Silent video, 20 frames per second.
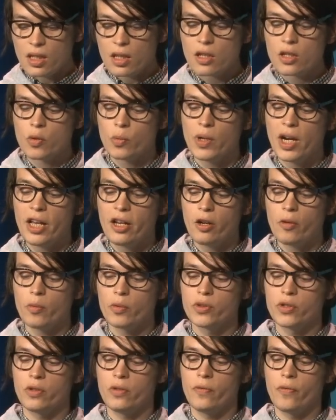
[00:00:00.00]
So what Edgar will
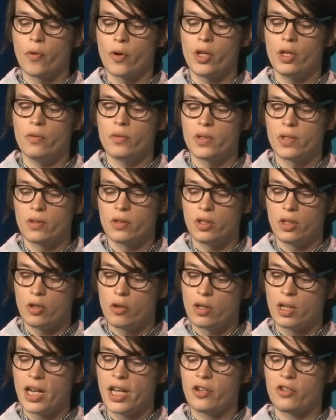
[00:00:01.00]
do for you is you
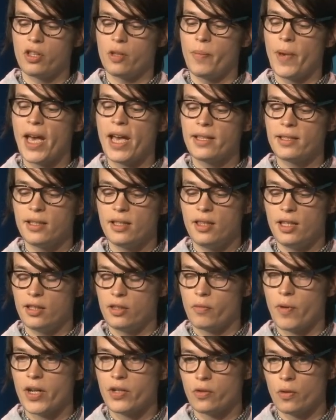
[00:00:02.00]
can actually pass in these
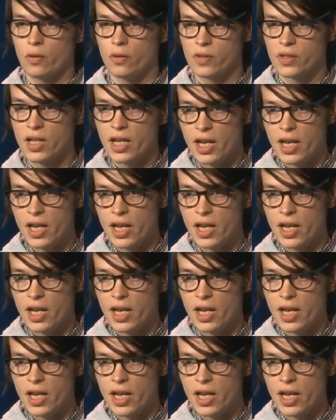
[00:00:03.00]
thresholds,